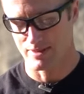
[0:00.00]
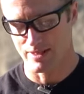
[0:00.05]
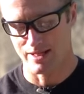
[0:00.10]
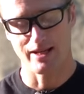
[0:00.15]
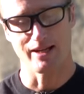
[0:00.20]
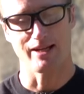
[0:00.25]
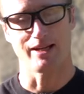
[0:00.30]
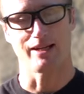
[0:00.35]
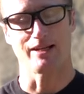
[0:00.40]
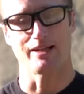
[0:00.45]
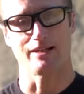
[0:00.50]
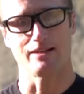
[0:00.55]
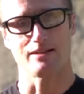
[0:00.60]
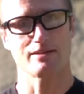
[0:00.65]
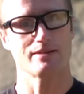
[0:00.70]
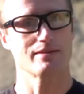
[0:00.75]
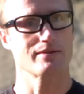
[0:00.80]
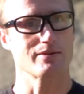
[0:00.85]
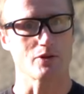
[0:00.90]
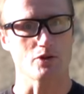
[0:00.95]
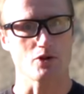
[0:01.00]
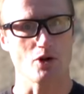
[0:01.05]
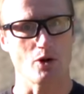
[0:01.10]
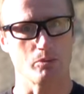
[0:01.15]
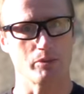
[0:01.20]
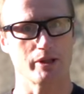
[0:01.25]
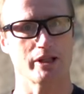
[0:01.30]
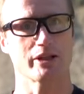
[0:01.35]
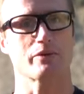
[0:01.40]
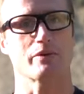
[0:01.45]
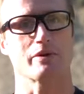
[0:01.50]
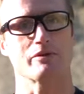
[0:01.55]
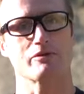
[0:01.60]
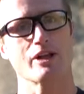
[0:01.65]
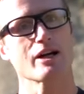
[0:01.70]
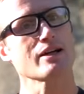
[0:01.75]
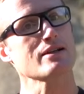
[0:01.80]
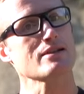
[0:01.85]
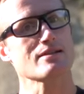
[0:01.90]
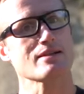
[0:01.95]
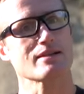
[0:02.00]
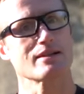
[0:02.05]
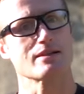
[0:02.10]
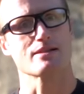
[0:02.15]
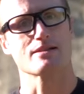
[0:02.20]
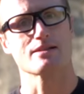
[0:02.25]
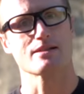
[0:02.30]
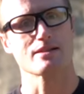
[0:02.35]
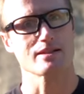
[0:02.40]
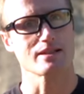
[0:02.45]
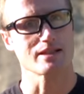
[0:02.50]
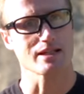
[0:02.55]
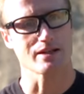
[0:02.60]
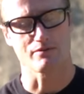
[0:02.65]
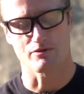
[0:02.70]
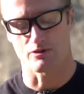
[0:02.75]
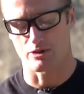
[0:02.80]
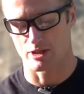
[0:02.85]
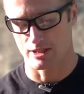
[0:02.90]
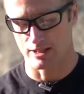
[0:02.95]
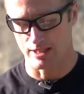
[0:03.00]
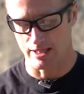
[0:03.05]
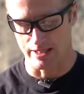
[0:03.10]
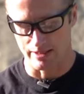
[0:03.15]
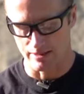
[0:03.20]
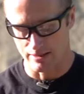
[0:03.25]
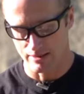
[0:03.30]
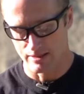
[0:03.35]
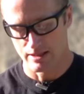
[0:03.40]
and there's no blink reflex because it's infrared light.